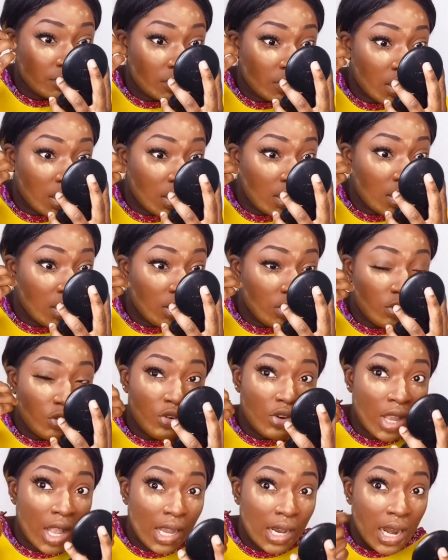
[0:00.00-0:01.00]
Hey, good
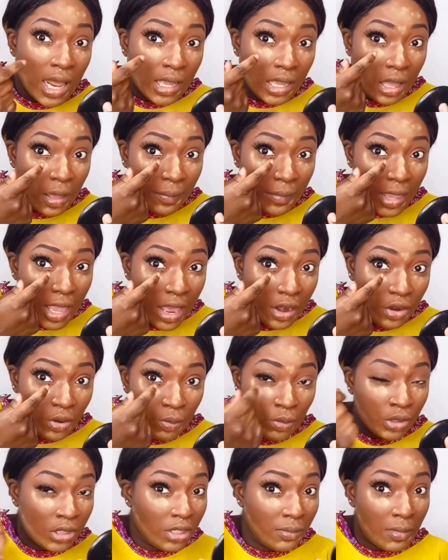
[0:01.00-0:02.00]
crack, come here. No
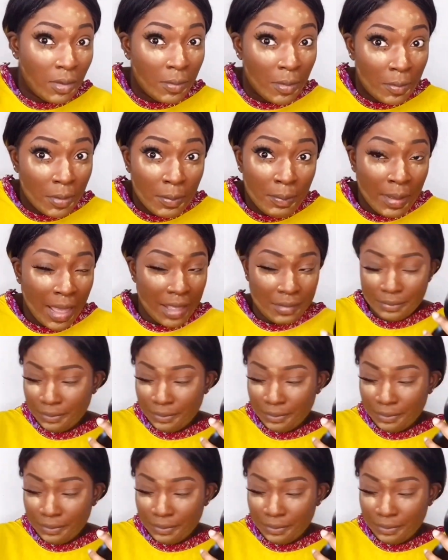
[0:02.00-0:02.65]
more to make a paper.